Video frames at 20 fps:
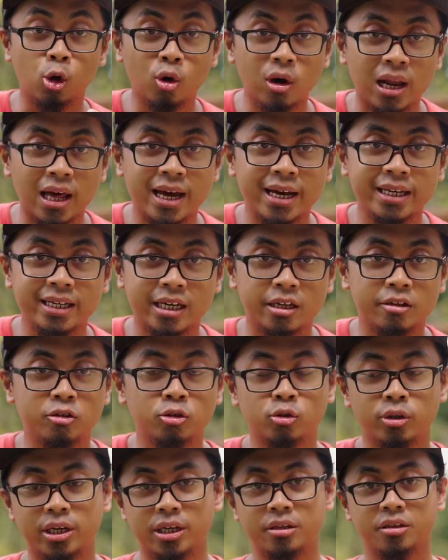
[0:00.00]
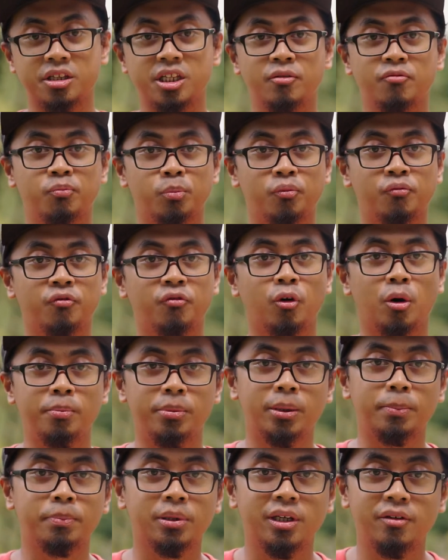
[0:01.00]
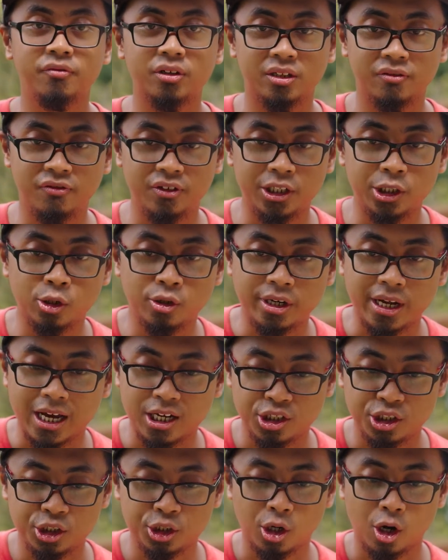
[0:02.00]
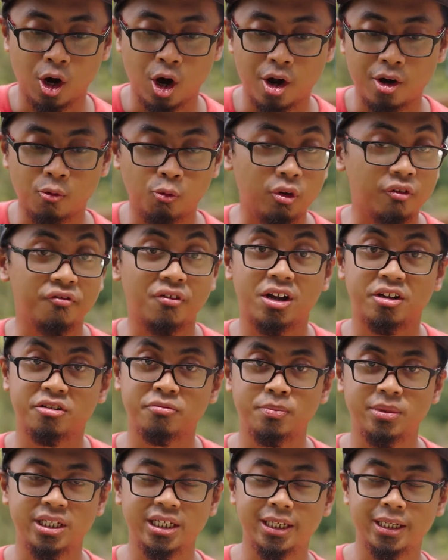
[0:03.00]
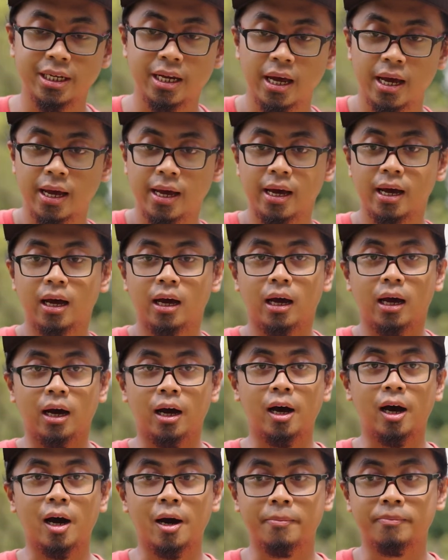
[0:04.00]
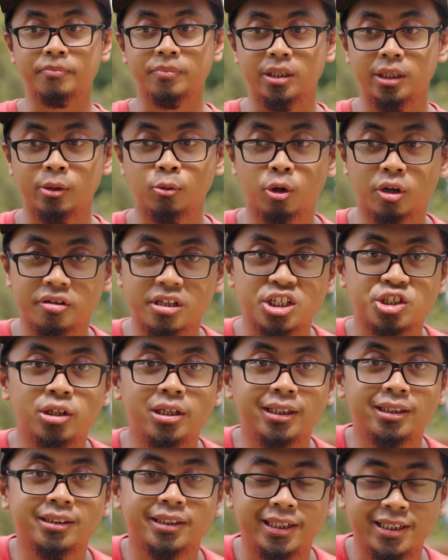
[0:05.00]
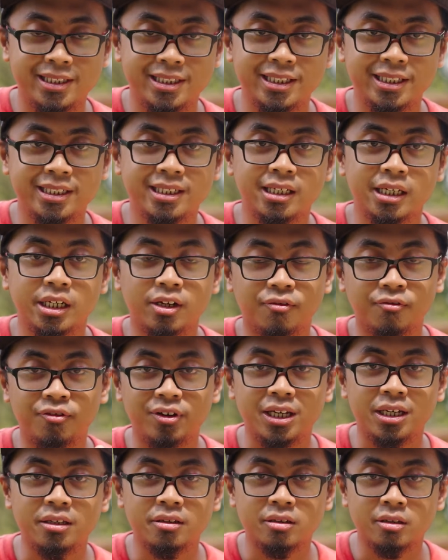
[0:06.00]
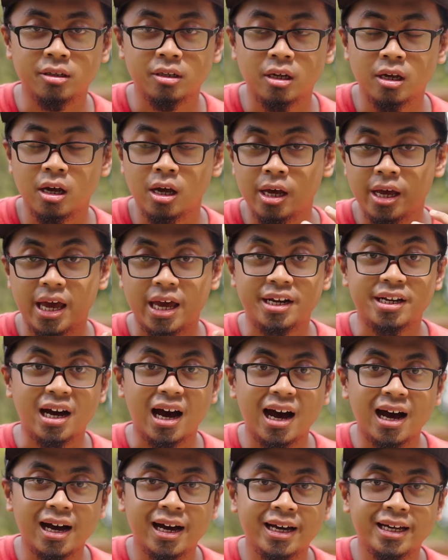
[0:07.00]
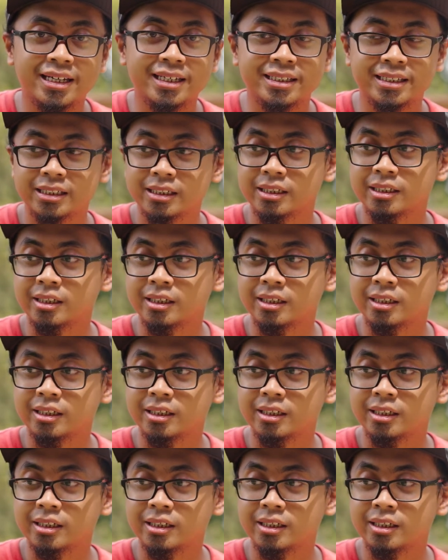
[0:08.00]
low light, as you can see from the previous video that I shot with Azmin. It was actually tracking the face and the eye.